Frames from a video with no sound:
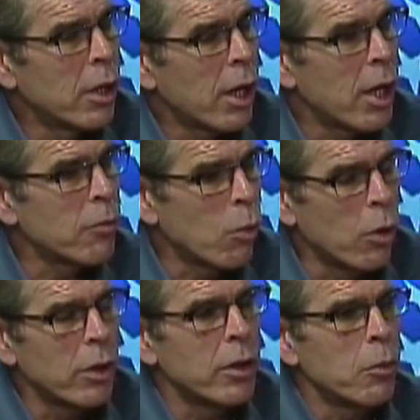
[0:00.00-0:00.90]
have
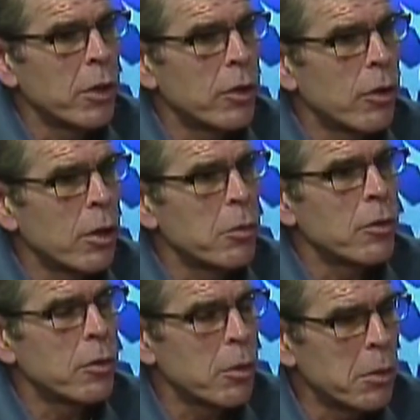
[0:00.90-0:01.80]
ordered their wind
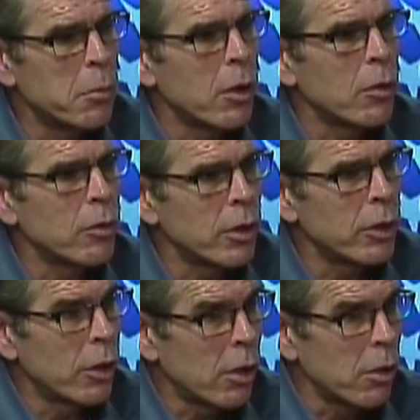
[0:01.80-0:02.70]
turbines to be built in
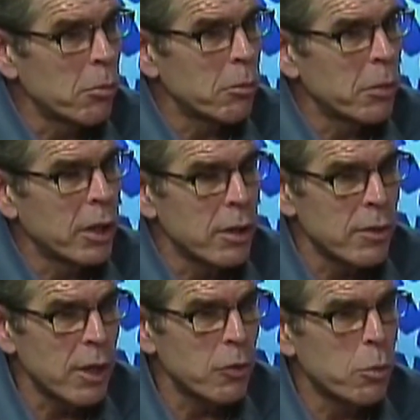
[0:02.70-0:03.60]
Europe because
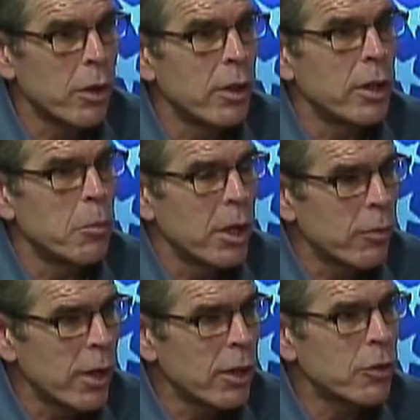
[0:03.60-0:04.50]
that's where the
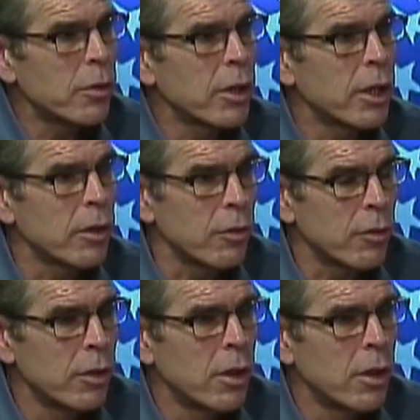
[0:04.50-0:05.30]
manufacturing is.